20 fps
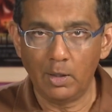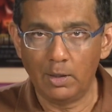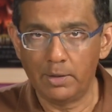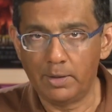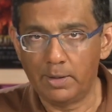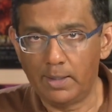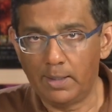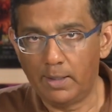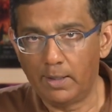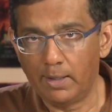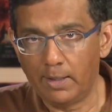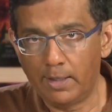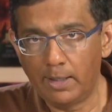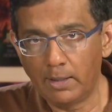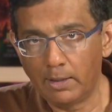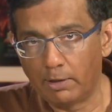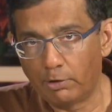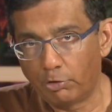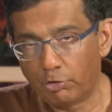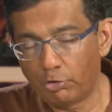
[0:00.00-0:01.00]
the
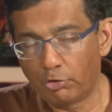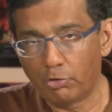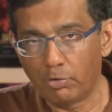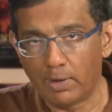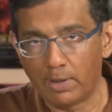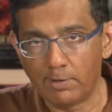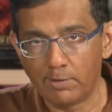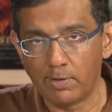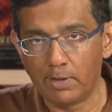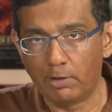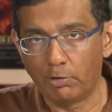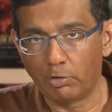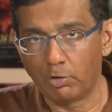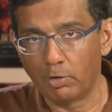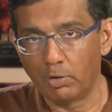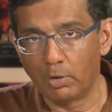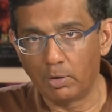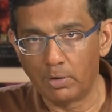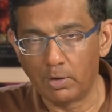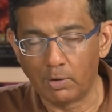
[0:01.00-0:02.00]
English
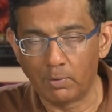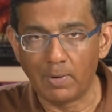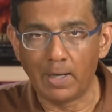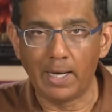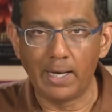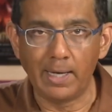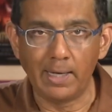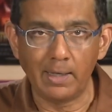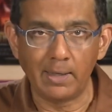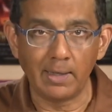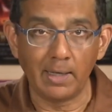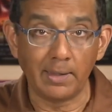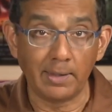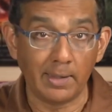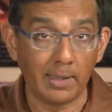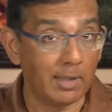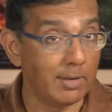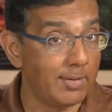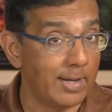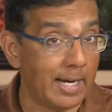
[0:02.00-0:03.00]
translation on the right and
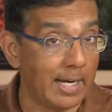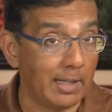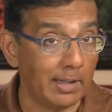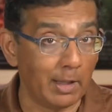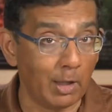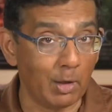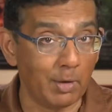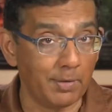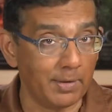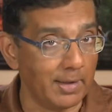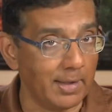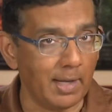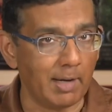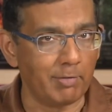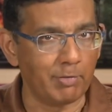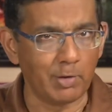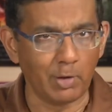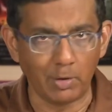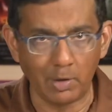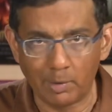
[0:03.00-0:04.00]
the Italian on the
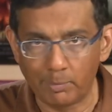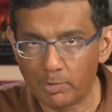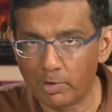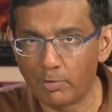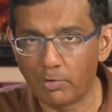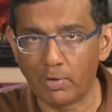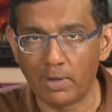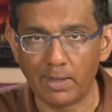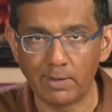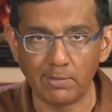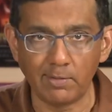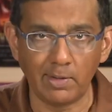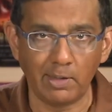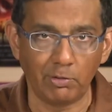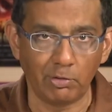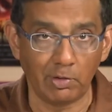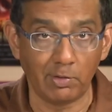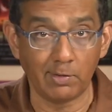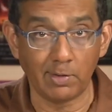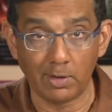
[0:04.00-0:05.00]
left. There are a number of
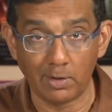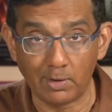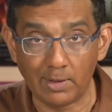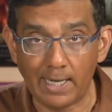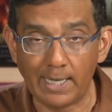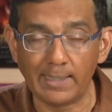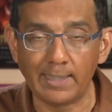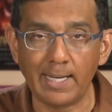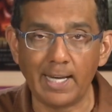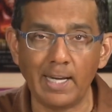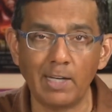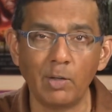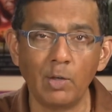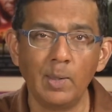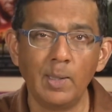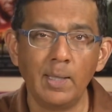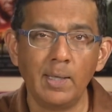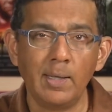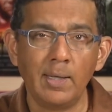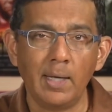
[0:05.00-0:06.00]
translations that are like that.
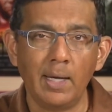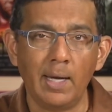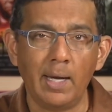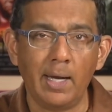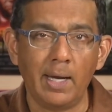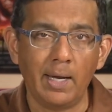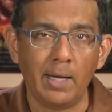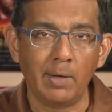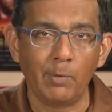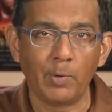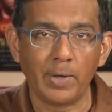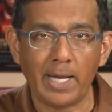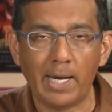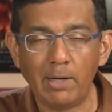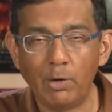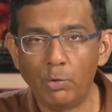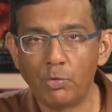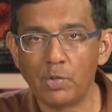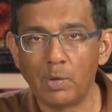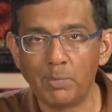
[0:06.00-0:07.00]
And what I
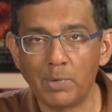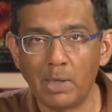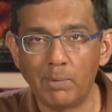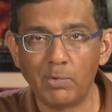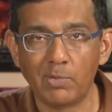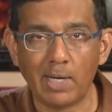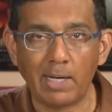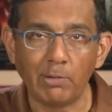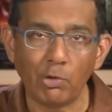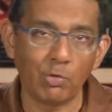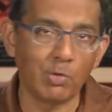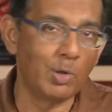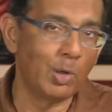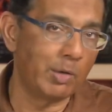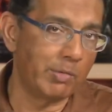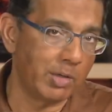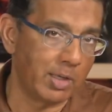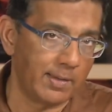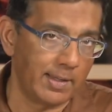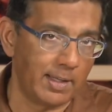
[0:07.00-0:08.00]
do sometimes is I just go
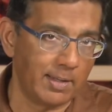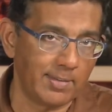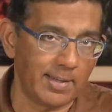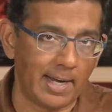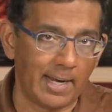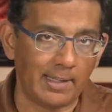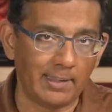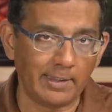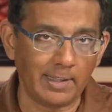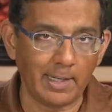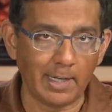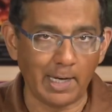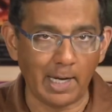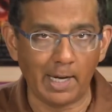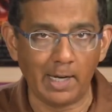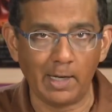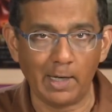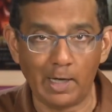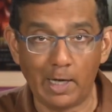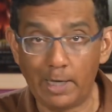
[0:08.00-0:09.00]
over to the Italian and
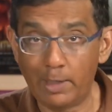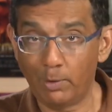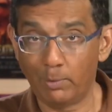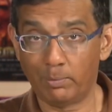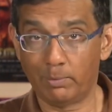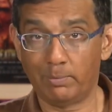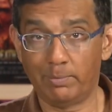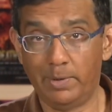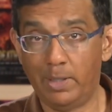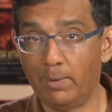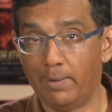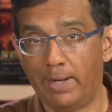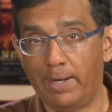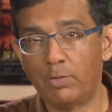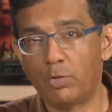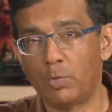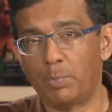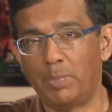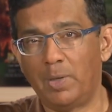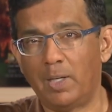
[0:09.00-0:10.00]
I
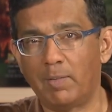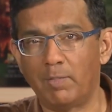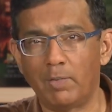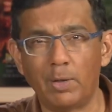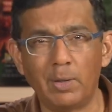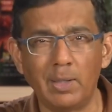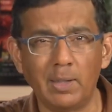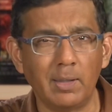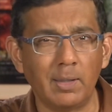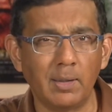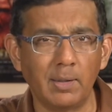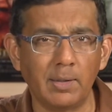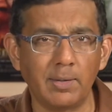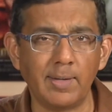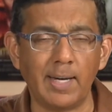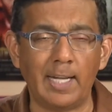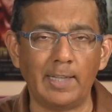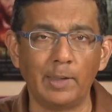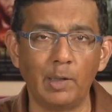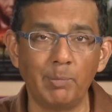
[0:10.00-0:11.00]
speak very little
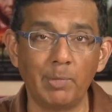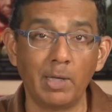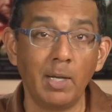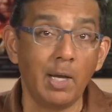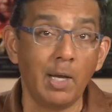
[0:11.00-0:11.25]
Italian, but